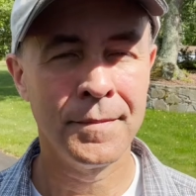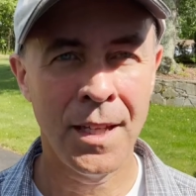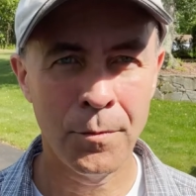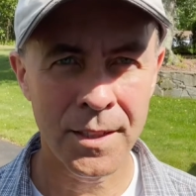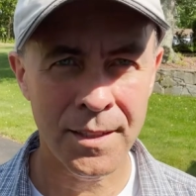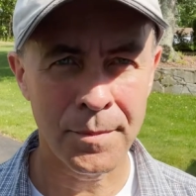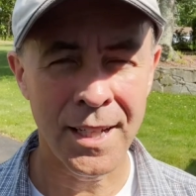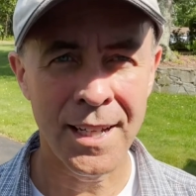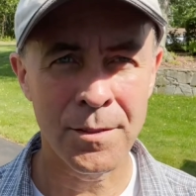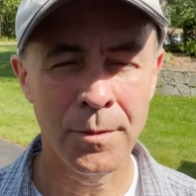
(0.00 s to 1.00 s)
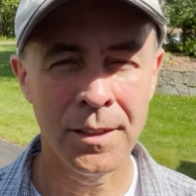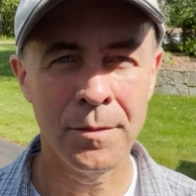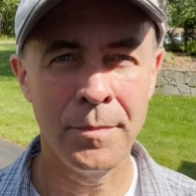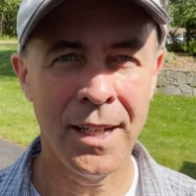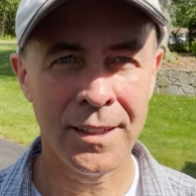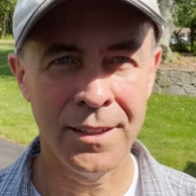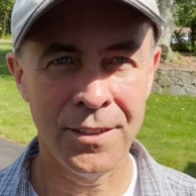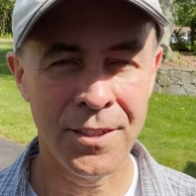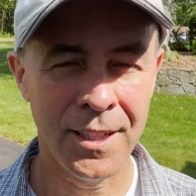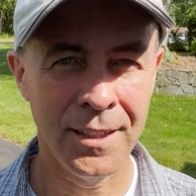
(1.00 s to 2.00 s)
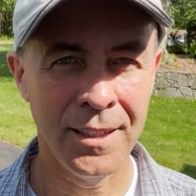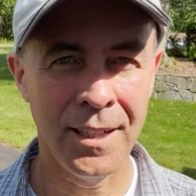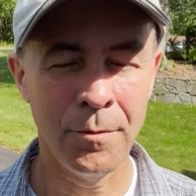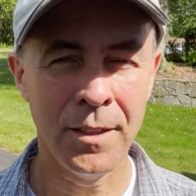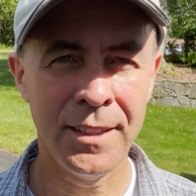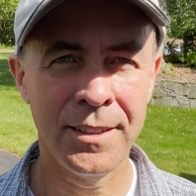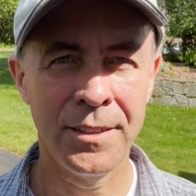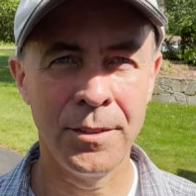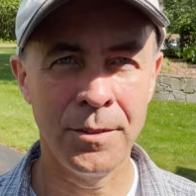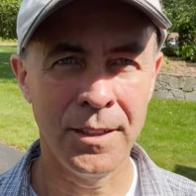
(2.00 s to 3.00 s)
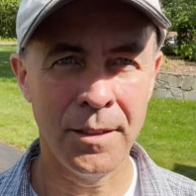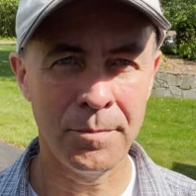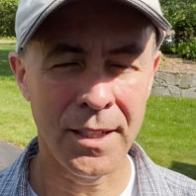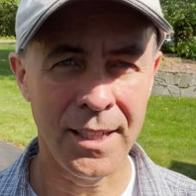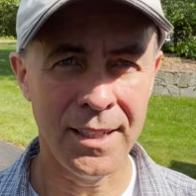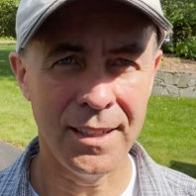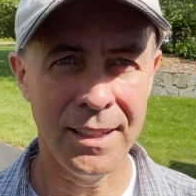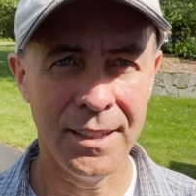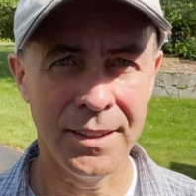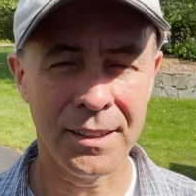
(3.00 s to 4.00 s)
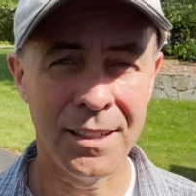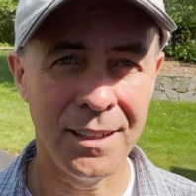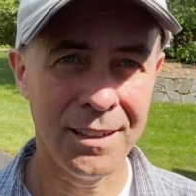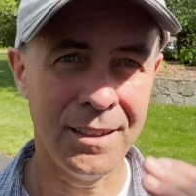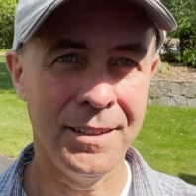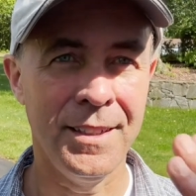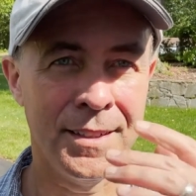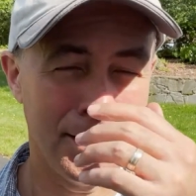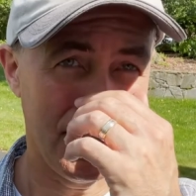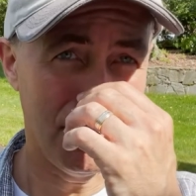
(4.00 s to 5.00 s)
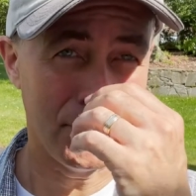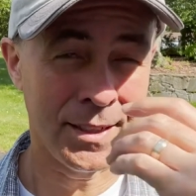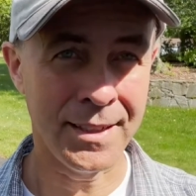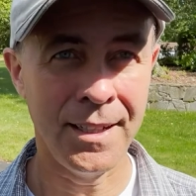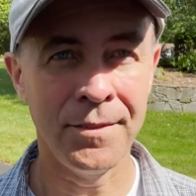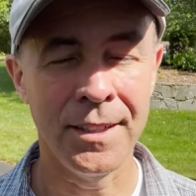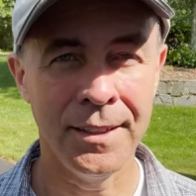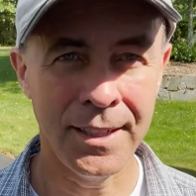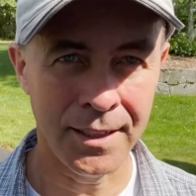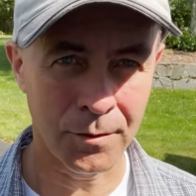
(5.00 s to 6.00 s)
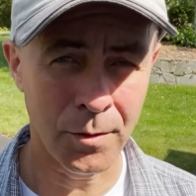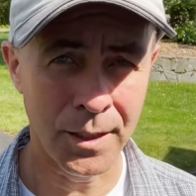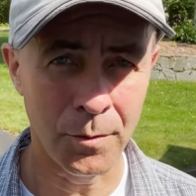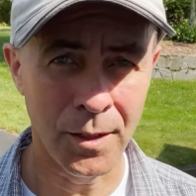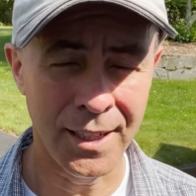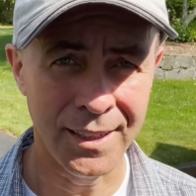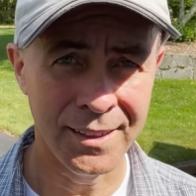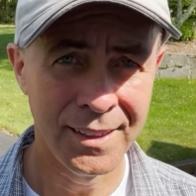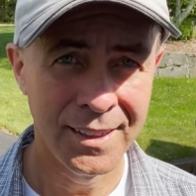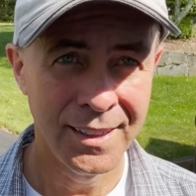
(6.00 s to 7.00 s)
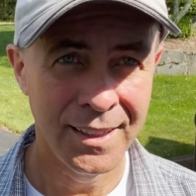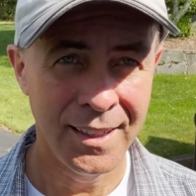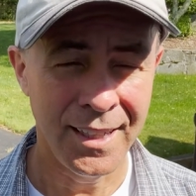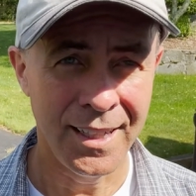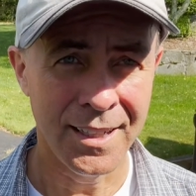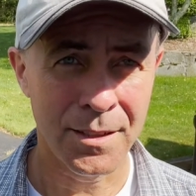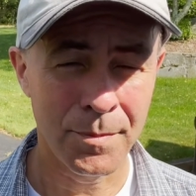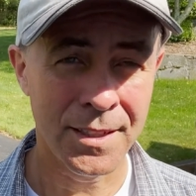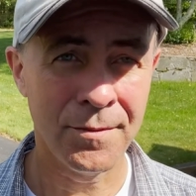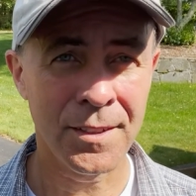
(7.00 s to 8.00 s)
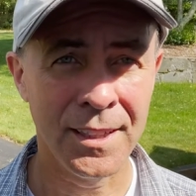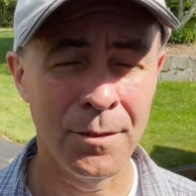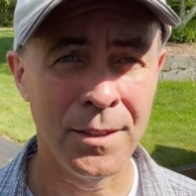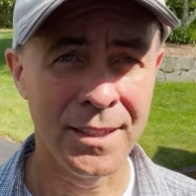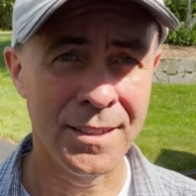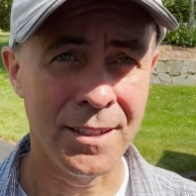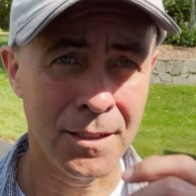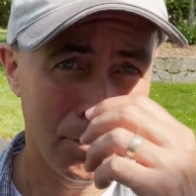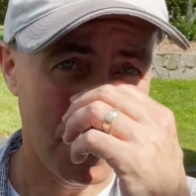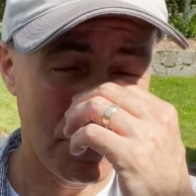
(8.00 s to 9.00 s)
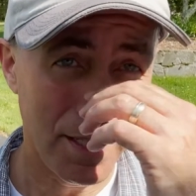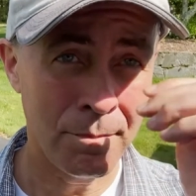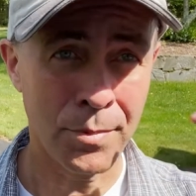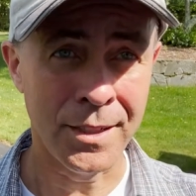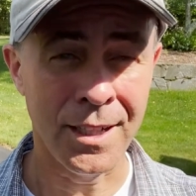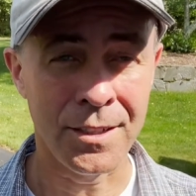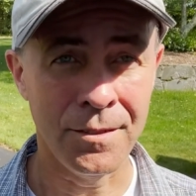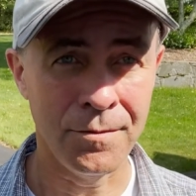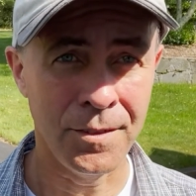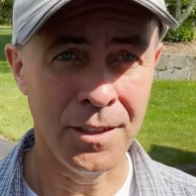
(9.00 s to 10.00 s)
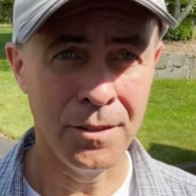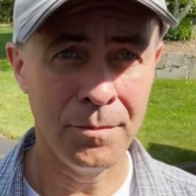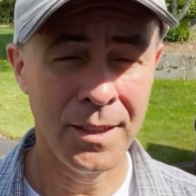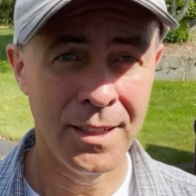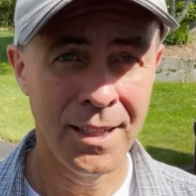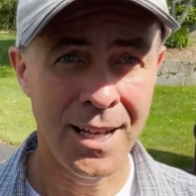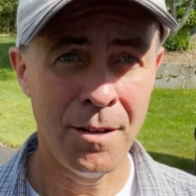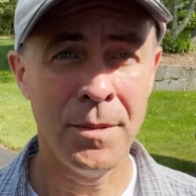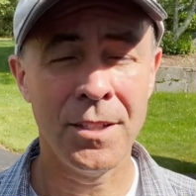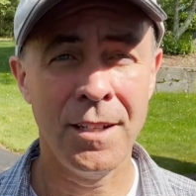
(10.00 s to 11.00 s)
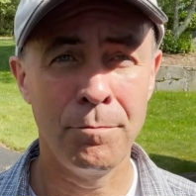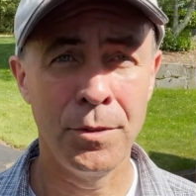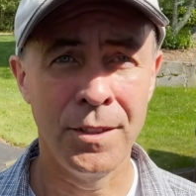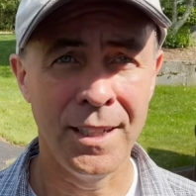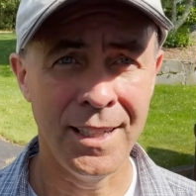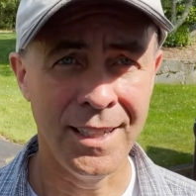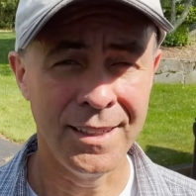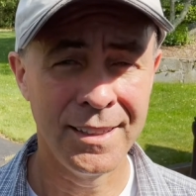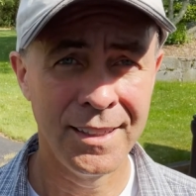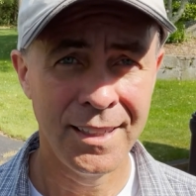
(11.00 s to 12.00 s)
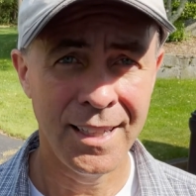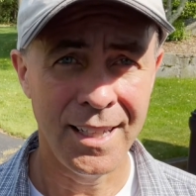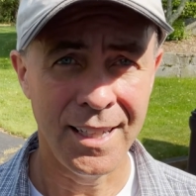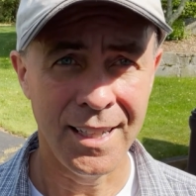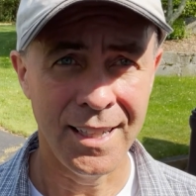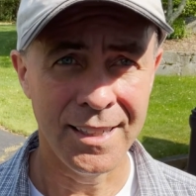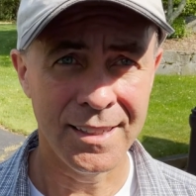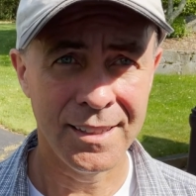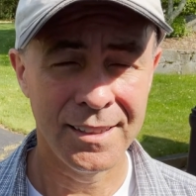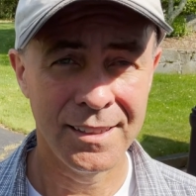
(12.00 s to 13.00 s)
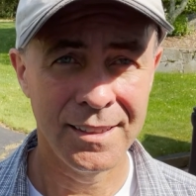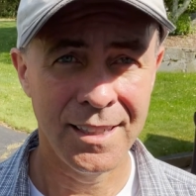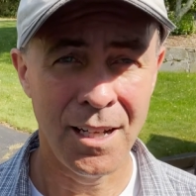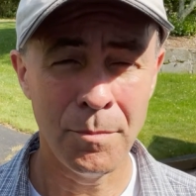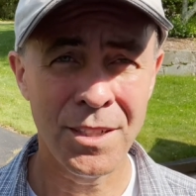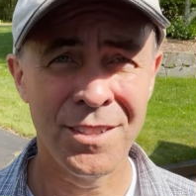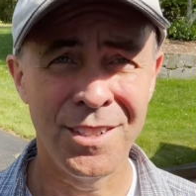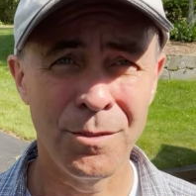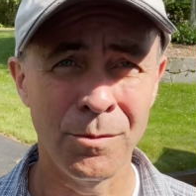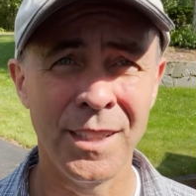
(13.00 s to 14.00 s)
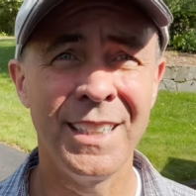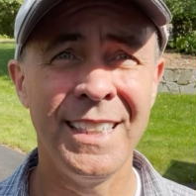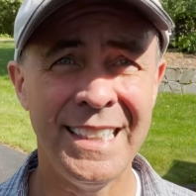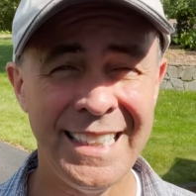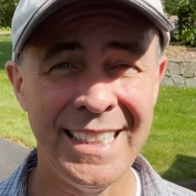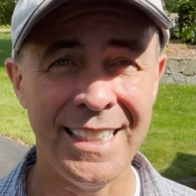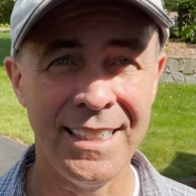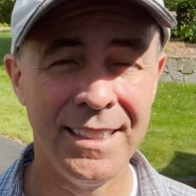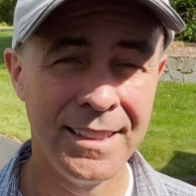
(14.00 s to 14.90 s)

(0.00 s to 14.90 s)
Hey, what's up guys? Welcome back to the channel. I wanted to do an update on the car this time because I haven't done that in quite a while. And specifically I wanted to talk about paint protection film, how much I put on, and how much do you really need?